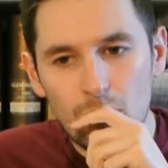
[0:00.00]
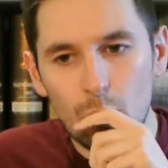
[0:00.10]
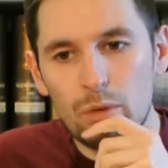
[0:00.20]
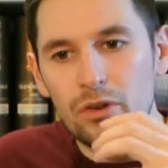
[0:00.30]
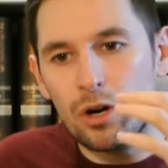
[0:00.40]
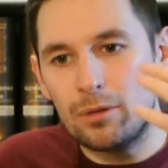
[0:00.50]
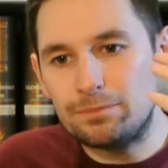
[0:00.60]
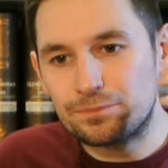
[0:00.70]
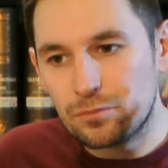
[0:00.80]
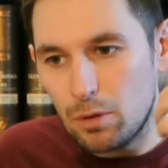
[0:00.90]
We've got
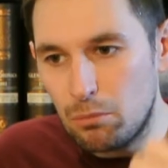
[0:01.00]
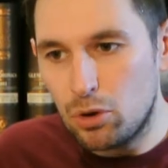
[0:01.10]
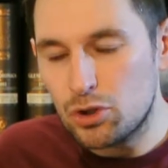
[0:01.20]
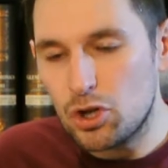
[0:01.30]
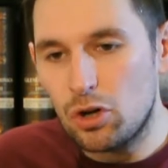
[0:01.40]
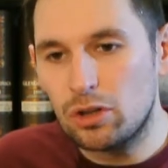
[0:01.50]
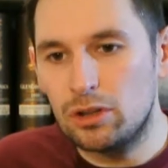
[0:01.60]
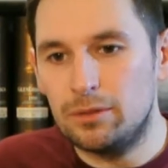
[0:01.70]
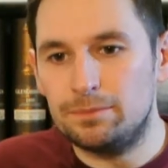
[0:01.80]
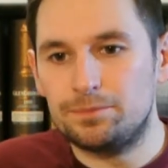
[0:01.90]
more
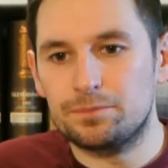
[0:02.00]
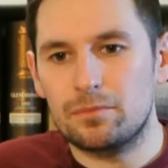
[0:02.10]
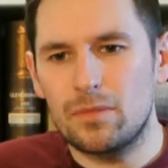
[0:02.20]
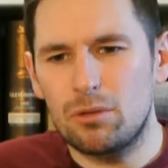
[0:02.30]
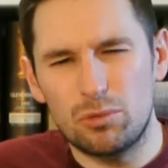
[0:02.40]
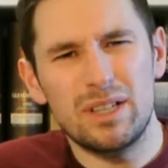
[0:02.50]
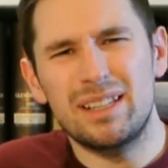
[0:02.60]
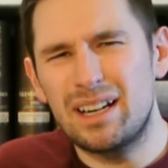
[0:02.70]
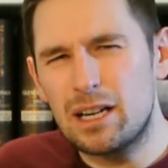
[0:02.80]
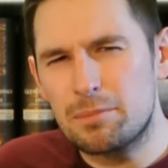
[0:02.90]
chocolate, really
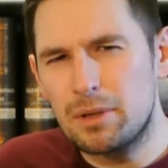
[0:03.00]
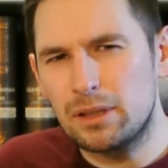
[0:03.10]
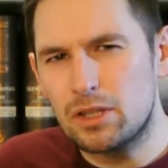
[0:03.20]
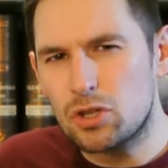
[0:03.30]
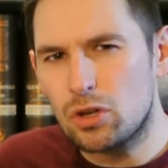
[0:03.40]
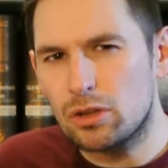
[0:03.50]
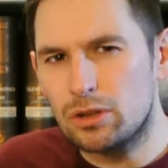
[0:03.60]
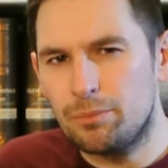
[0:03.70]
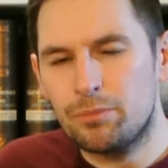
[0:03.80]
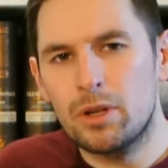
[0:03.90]
nice milky
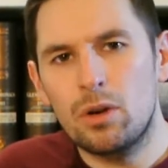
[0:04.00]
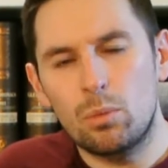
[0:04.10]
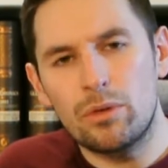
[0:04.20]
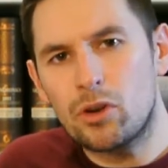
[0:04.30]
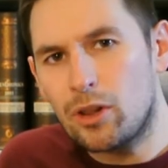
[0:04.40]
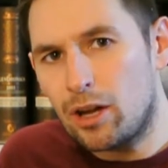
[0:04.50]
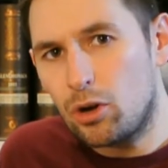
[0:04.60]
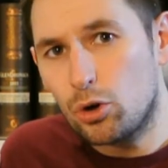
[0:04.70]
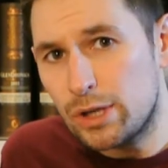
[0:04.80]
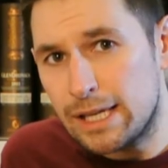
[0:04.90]
chocolate. We've got that
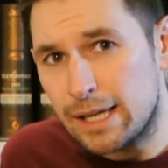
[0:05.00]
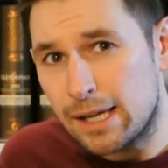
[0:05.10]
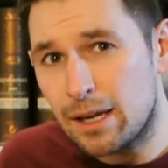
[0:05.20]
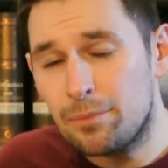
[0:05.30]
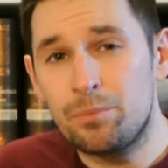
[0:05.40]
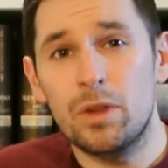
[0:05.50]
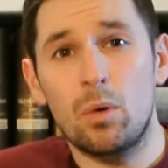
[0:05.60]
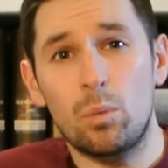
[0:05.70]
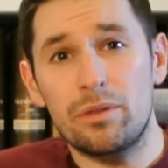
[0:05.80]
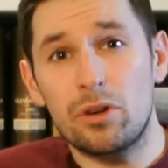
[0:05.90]
honey again,
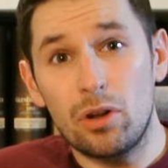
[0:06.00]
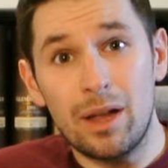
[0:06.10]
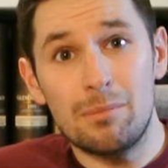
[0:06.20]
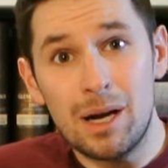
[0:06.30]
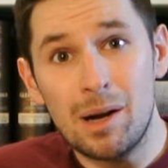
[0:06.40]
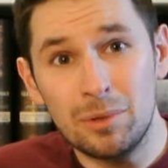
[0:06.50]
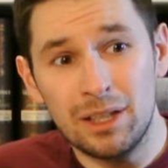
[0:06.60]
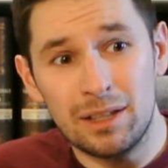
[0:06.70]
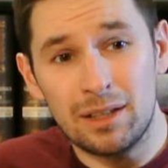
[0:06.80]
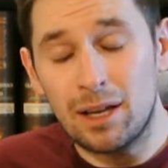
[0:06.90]
we've got that
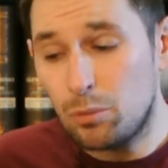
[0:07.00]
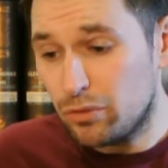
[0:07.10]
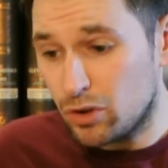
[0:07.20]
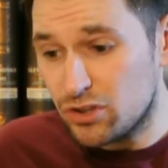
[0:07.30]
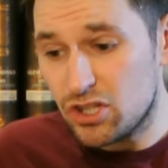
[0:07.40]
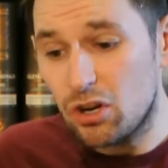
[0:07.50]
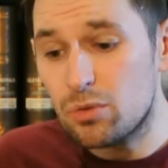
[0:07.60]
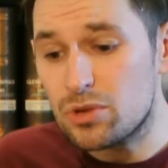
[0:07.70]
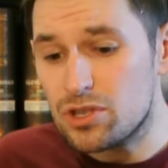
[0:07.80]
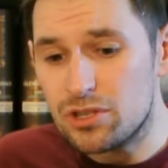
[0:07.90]
marmalade again, we've got
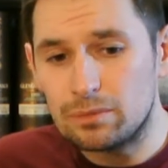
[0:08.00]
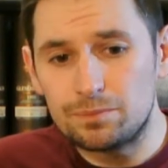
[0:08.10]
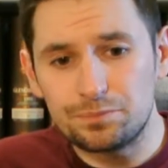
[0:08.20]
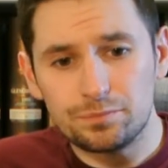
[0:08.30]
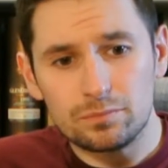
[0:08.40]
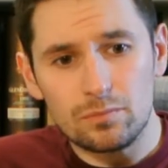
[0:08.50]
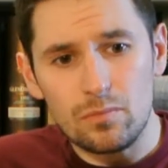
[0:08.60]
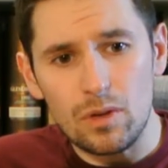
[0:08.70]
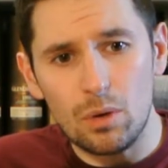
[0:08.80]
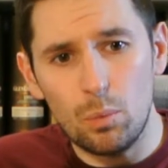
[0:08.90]
toast,
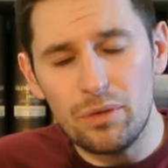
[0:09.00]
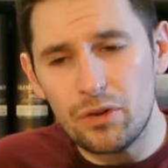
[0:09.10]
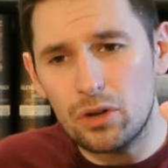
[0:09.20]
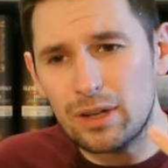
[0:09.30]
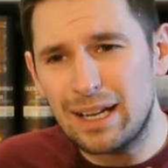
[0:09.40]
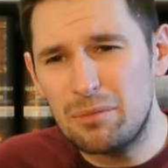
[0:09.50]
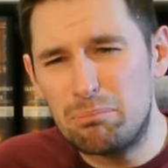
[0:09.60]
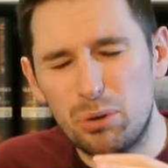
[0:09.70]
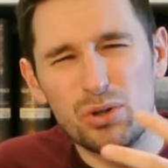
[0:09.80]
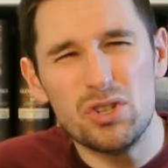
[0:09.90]
we've got kind of
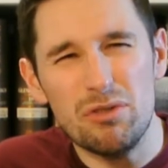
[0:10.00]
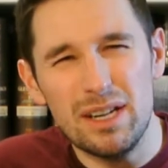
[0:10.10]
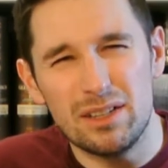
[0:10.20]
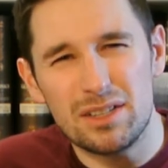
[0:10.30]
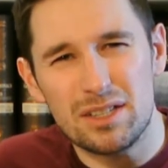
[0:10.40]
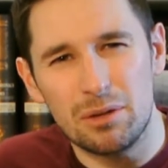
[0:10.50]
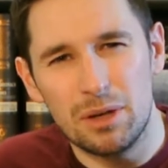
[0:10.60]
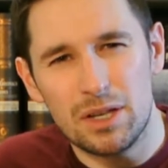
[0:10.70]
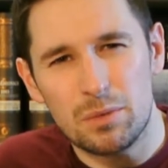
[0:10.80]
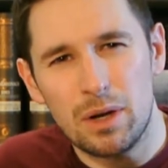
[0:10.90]
butteriness to
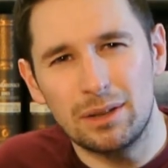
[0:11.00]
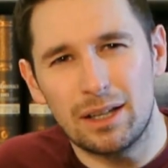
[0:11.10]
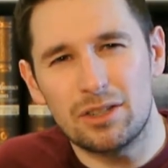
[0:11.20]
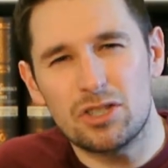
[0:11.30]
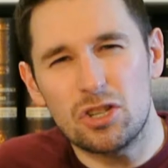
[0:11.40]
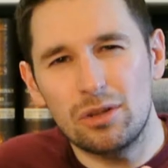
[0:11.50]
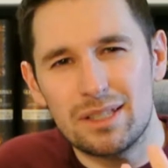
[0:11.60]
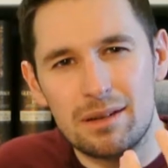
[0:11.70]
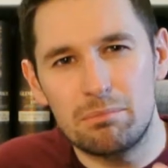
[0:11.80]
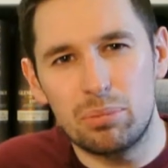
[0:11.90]
it as well, like a
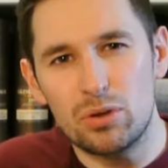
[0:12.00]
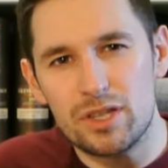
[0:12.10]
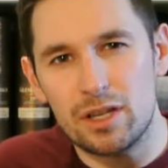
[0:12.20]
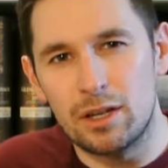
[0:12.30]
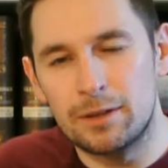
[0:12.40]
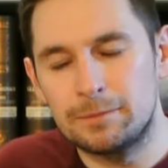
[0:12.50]
salty butter.